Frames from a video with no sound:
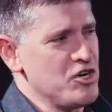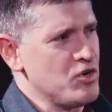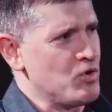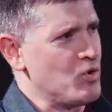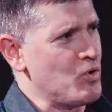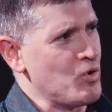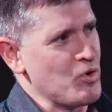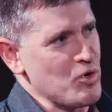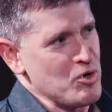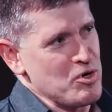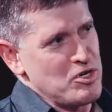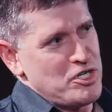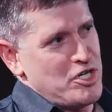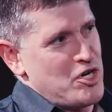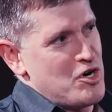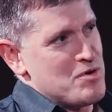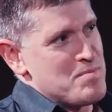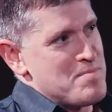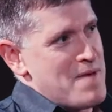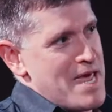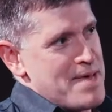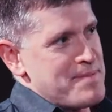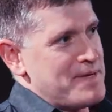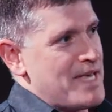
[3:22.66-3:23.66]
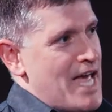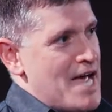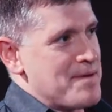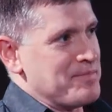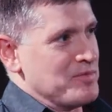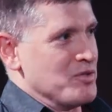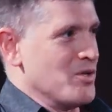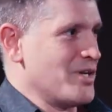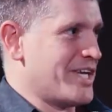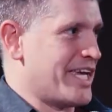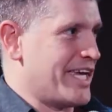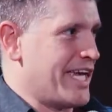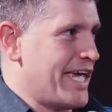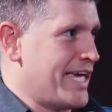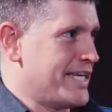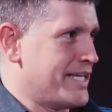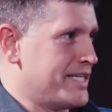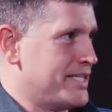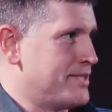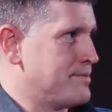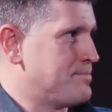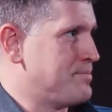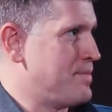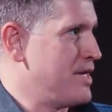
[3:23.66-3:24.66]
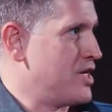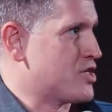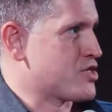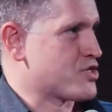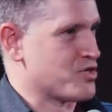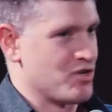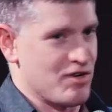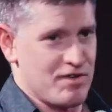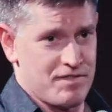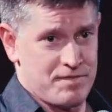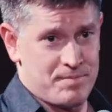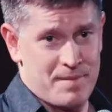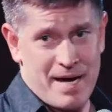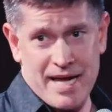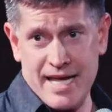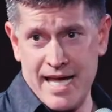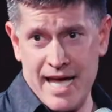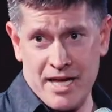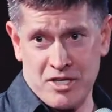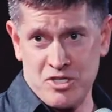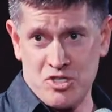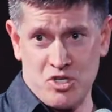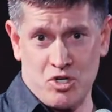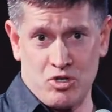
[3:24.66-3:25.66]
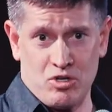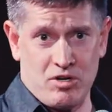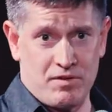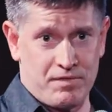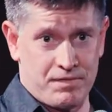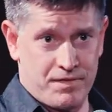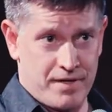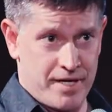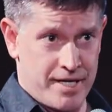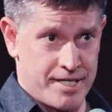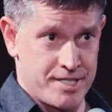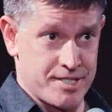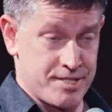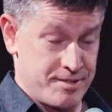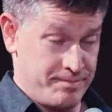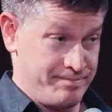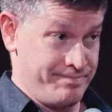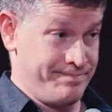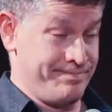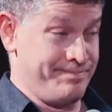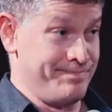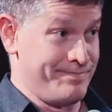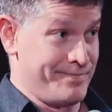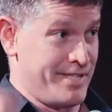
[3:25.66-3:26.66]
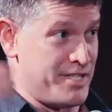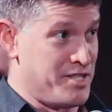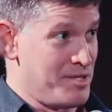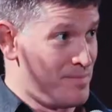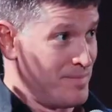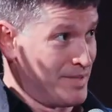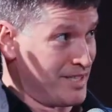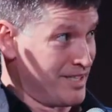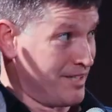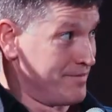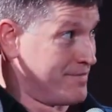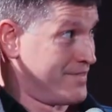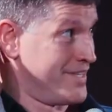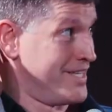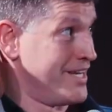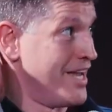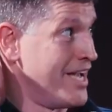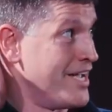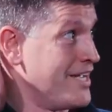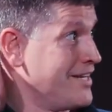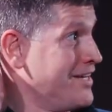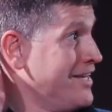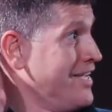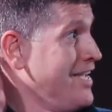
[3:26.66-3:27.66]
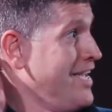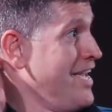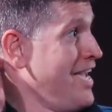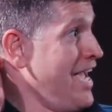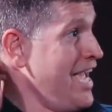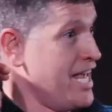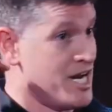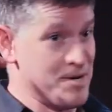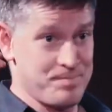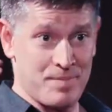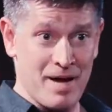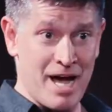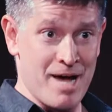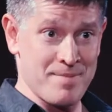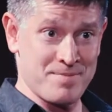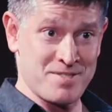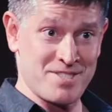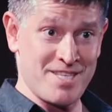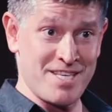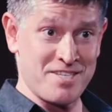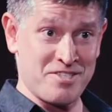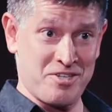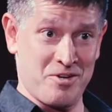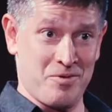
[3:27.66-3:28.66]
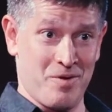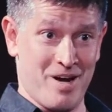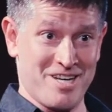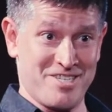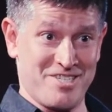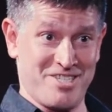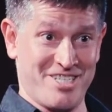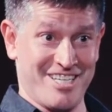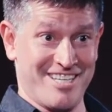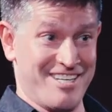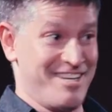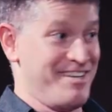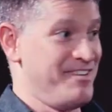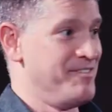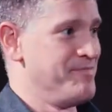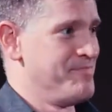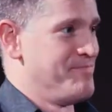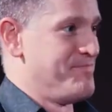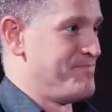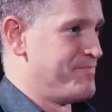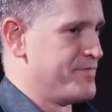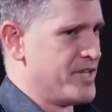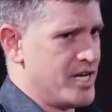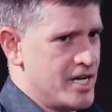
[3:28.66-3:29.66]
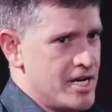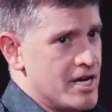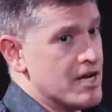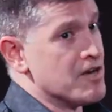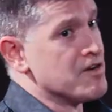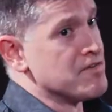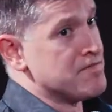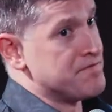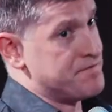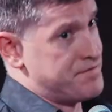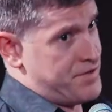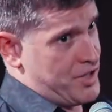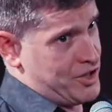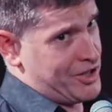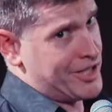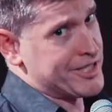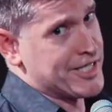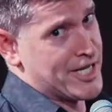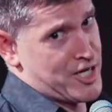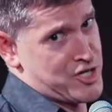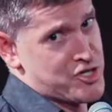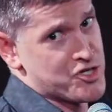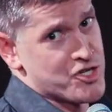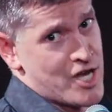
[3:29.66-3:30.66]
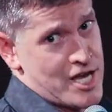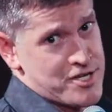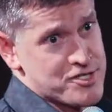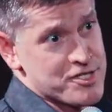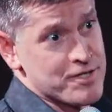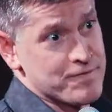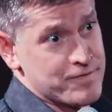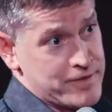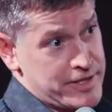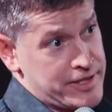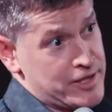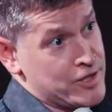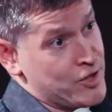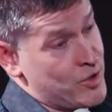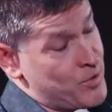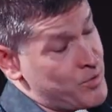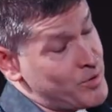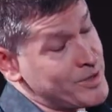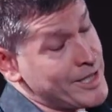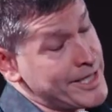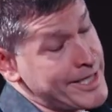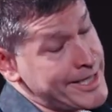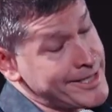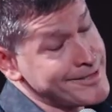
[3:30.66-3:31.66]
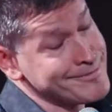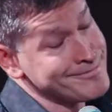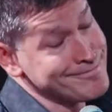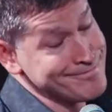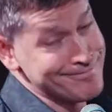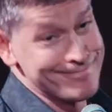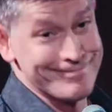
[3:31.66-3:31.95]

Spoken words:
Or, you know, maybe I'm looking at a picture of my ex-girlfriend in the middle of the night and it pops this question, feeling excessively lonely?